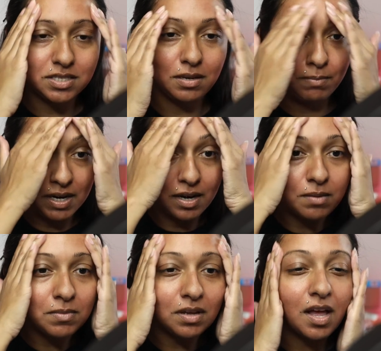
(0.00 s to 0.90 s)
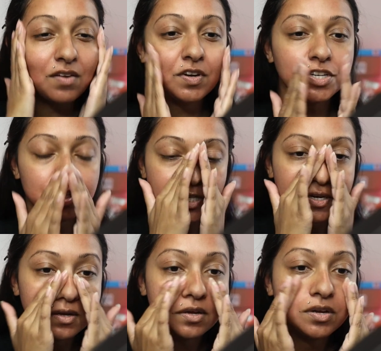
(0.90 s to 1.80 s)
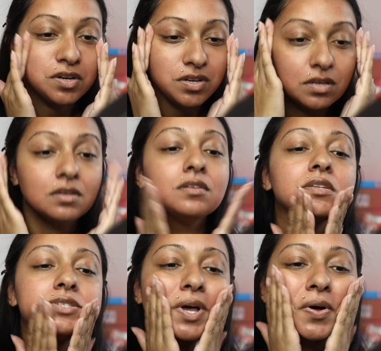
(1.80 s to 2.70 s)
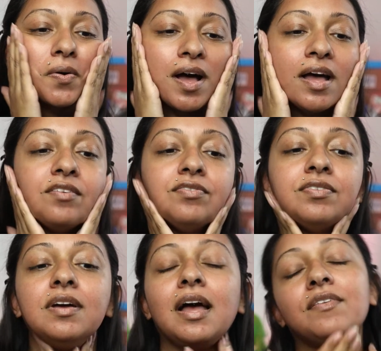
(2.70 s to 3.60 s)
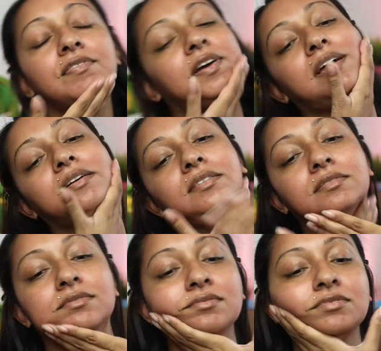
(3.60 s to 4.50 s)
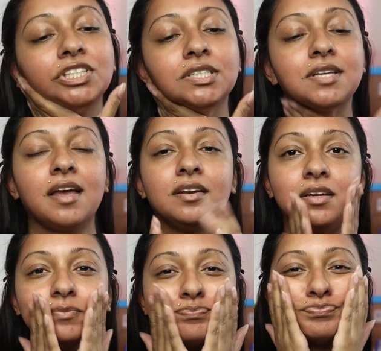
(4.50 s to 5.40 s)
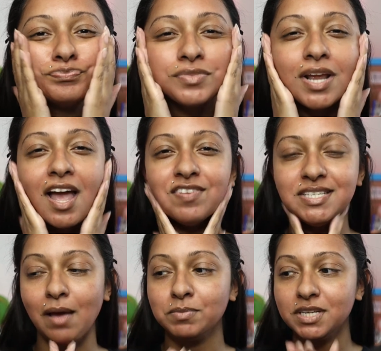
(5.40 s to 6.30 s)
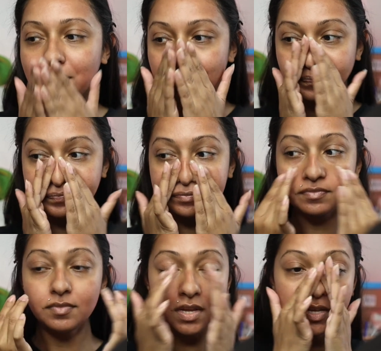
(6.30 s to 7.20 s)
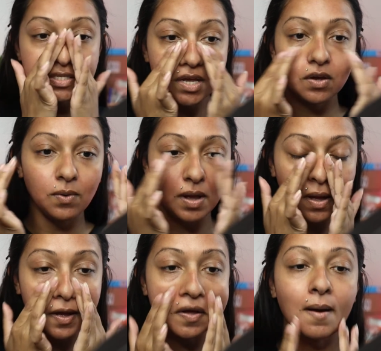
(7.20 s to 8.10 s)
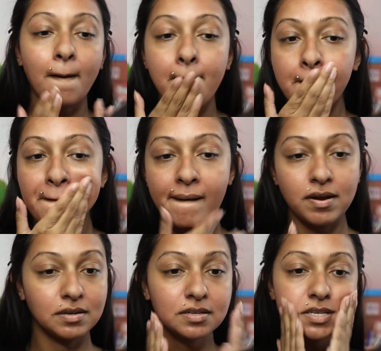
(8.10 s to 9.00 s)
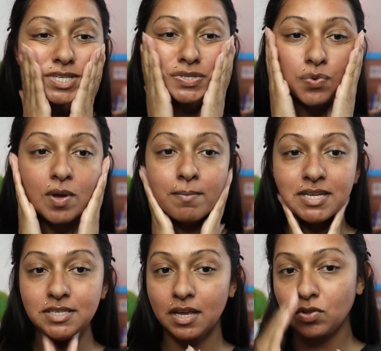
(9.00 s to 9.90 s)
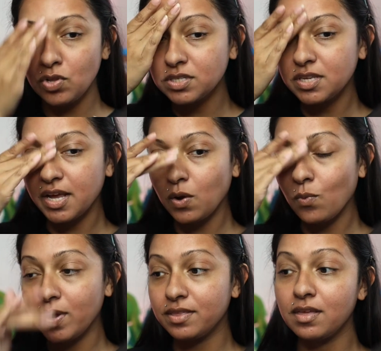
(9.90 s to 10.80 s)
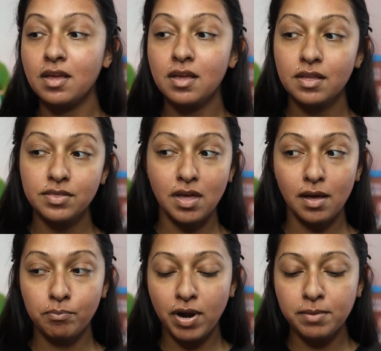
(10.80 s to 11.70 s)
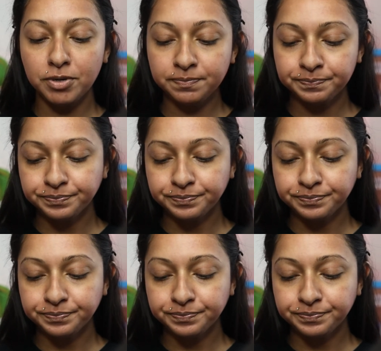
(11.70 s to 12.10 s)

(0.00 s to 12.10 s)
to medium coverage. So I've just I've adapted. So this is what my skin looks like with the primer.